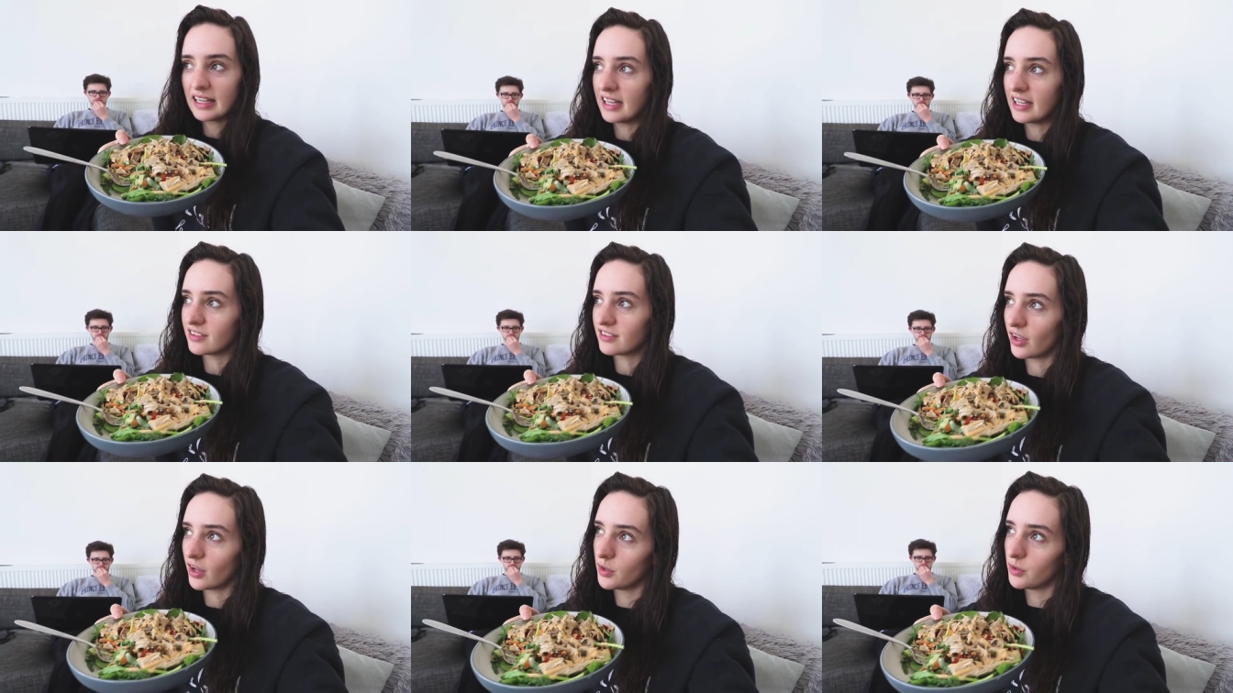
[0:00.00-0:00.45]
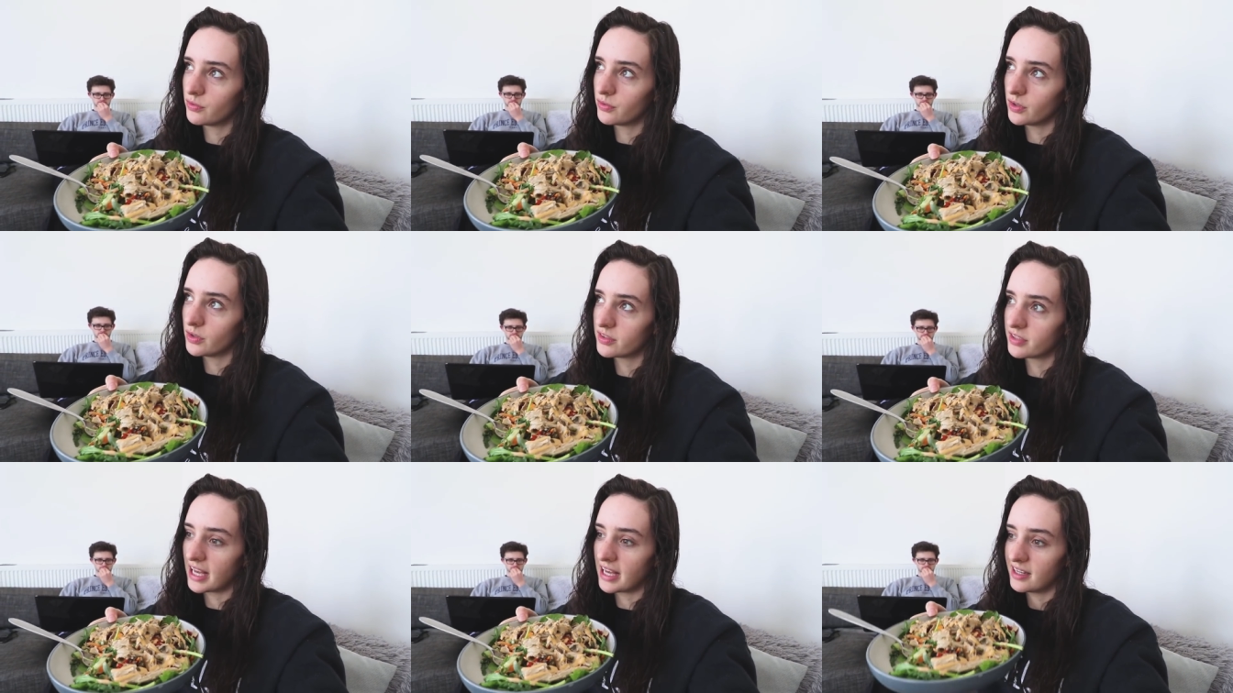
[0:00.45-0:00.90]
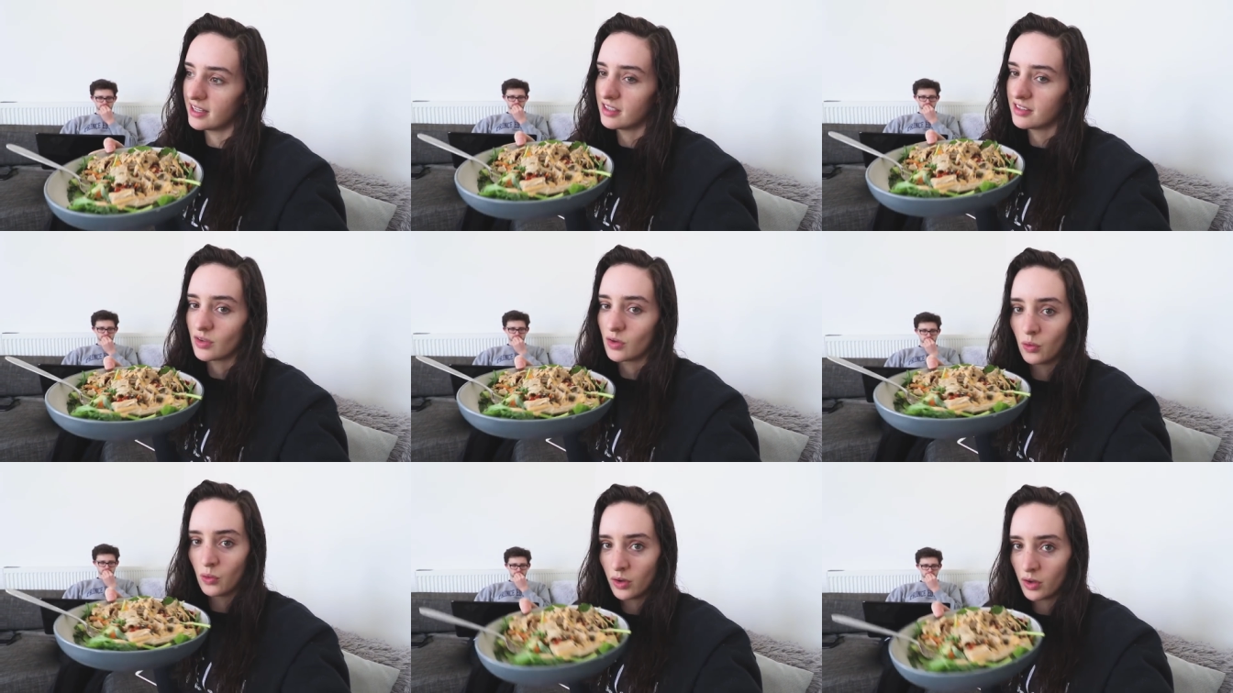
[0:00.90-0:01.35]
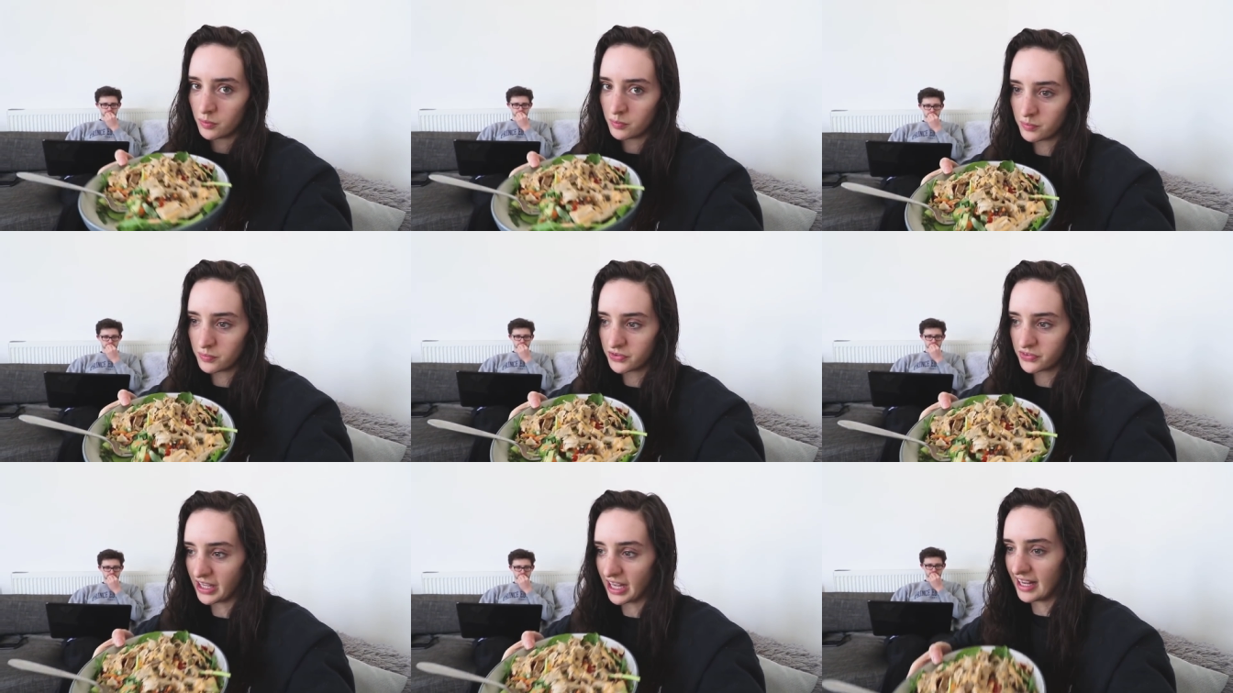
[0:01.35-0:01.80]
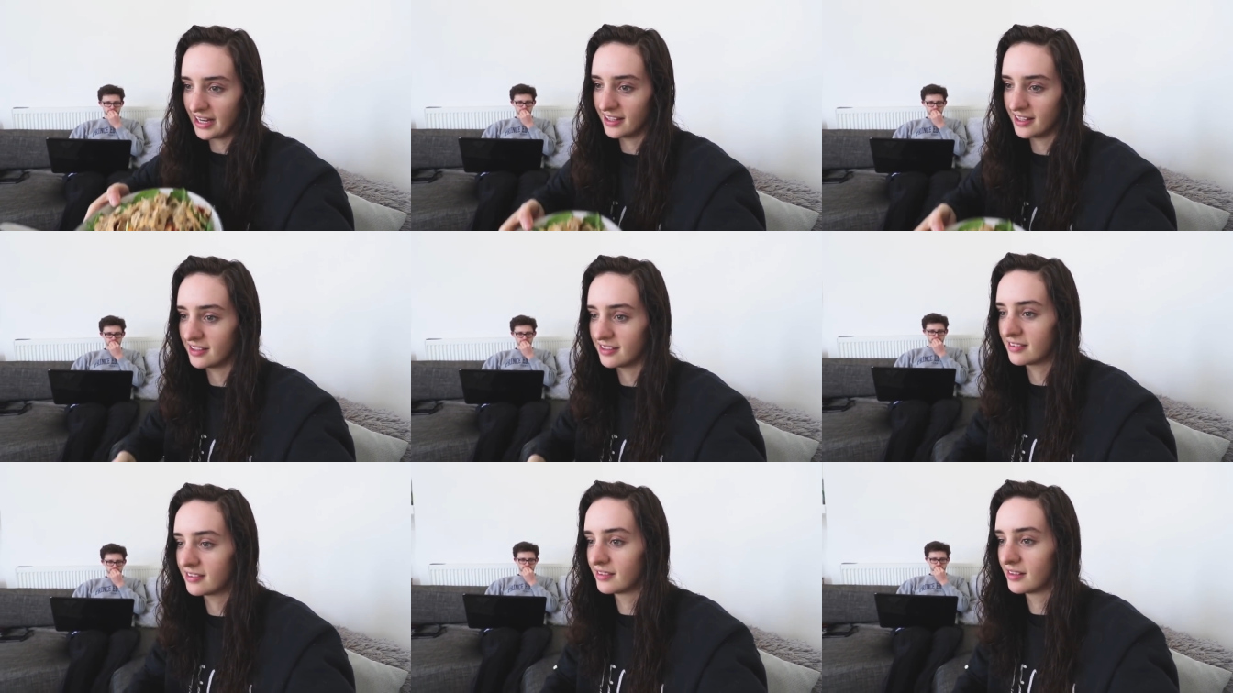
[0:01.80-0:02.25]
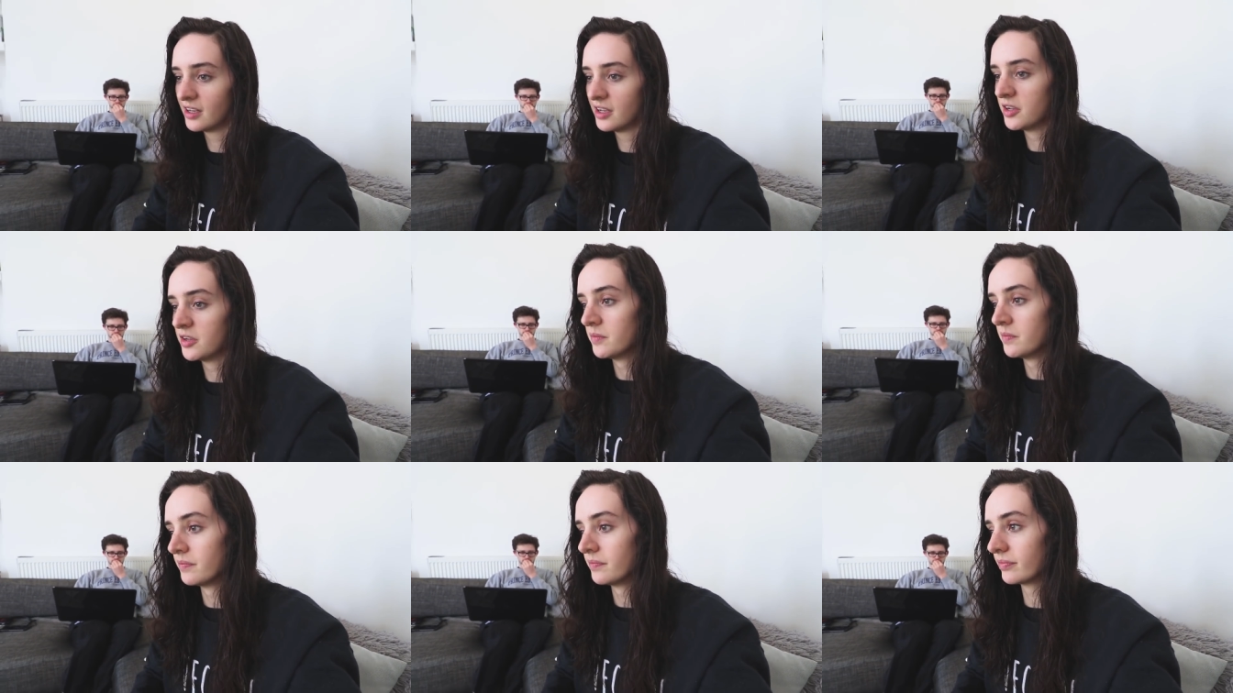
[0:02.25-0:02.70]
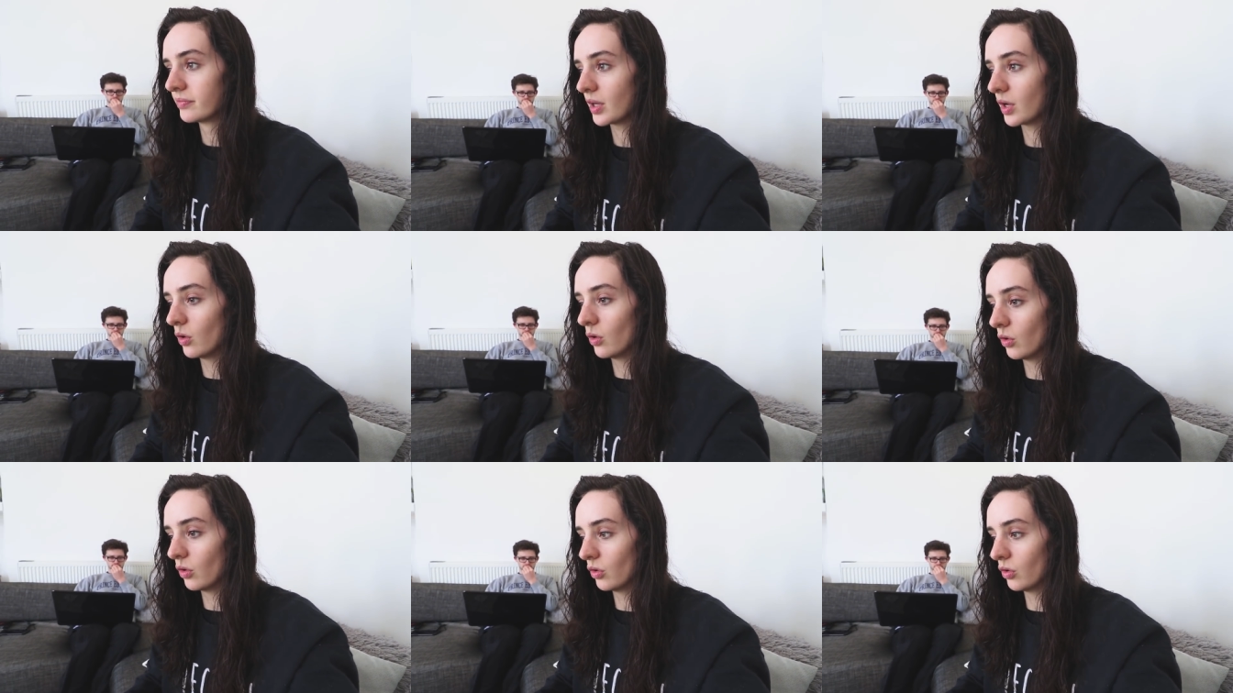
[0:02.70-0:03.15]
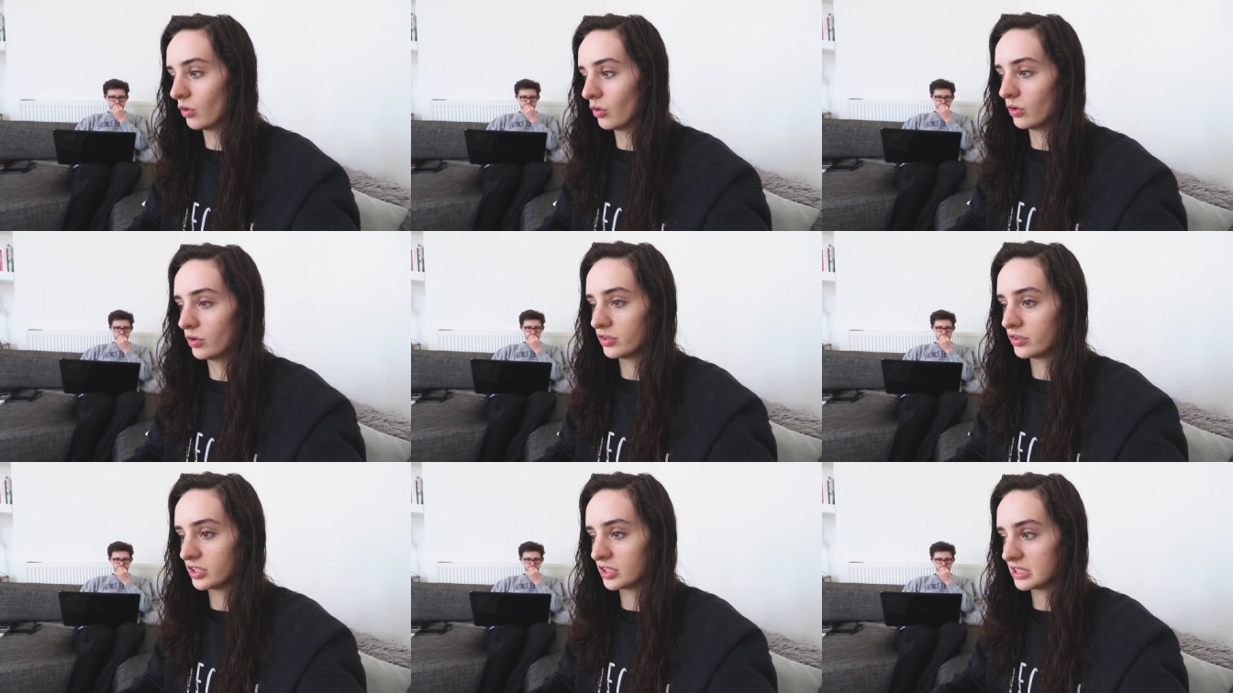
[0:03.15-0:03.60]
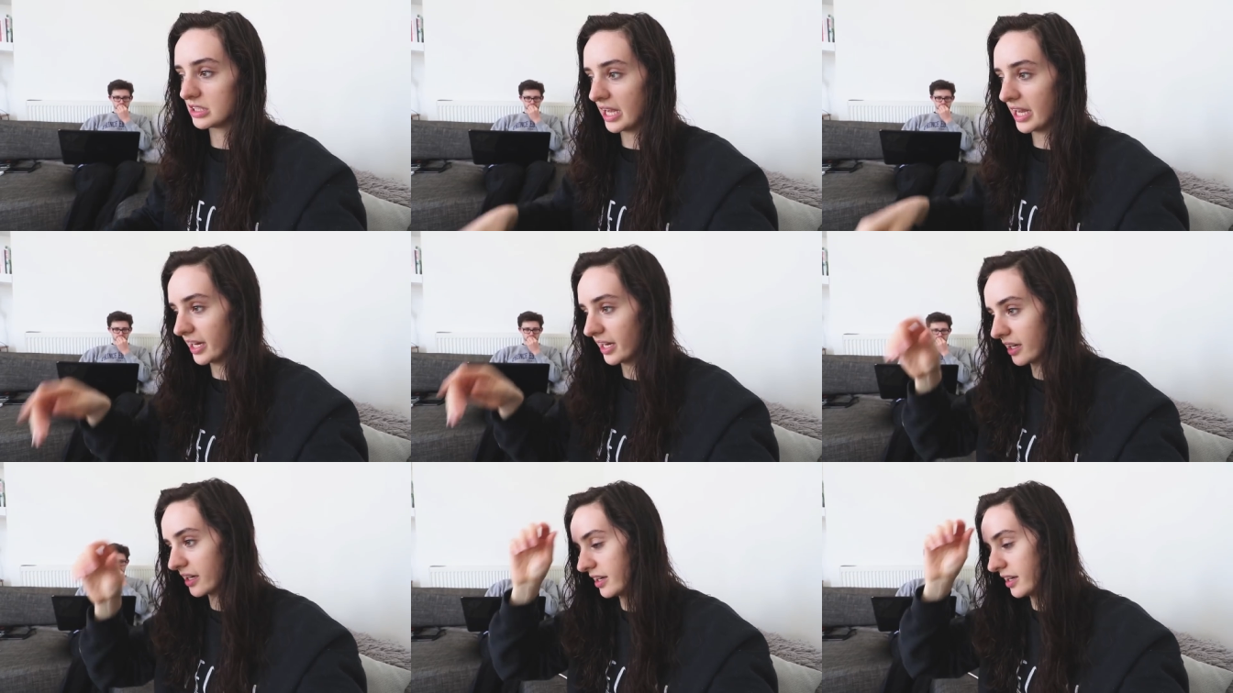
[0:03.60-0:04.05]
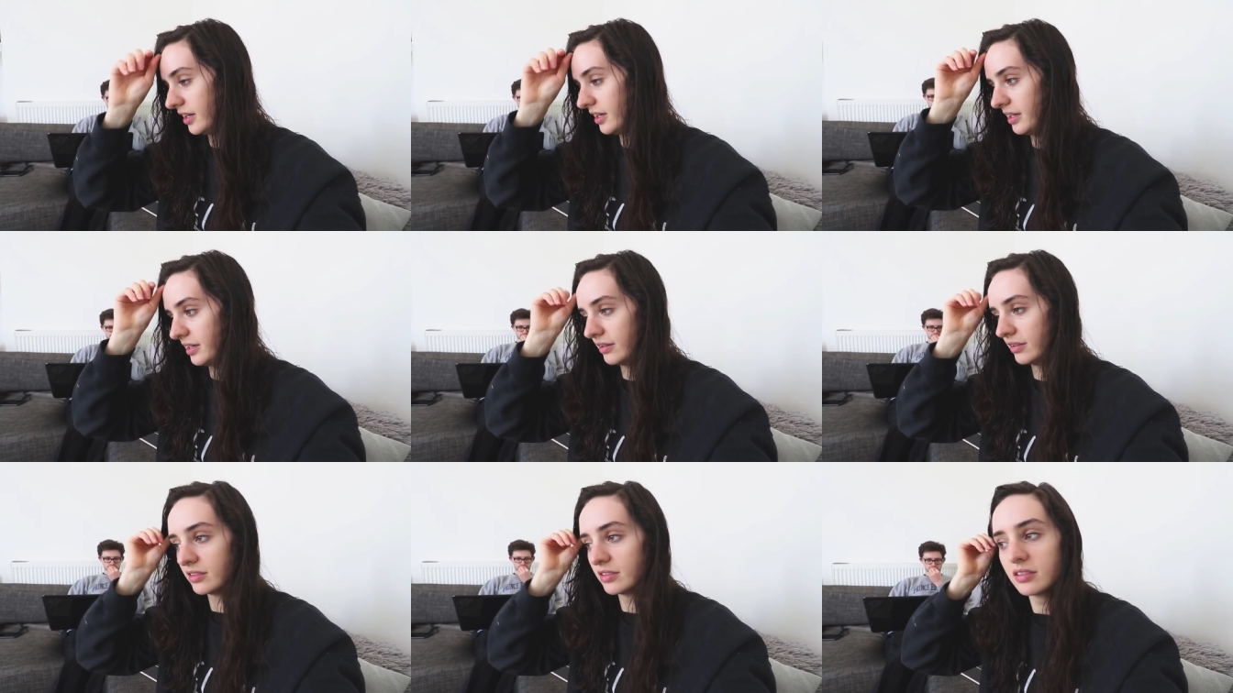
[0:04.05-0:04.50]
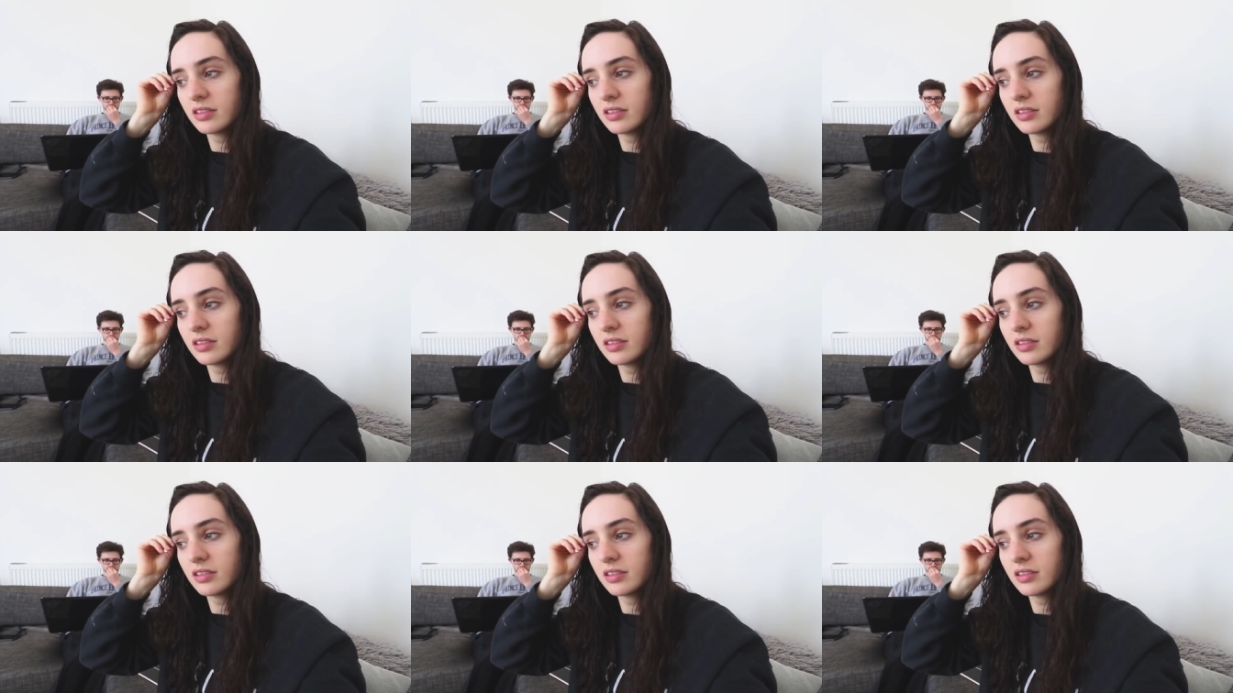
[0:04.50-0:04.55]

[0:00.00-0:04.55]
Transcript: like tofu salads or oomph salads, or just like, I don't know,